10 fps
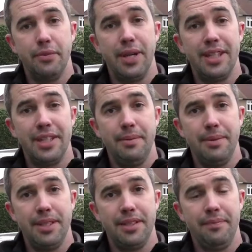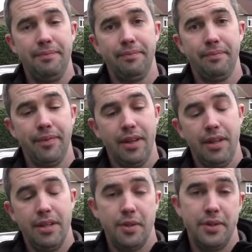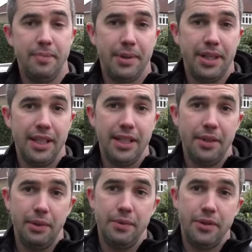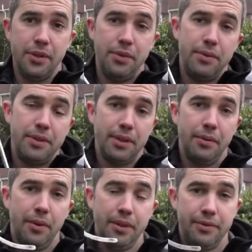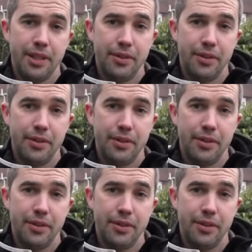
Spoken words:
to where the tip is. So typically we would use one of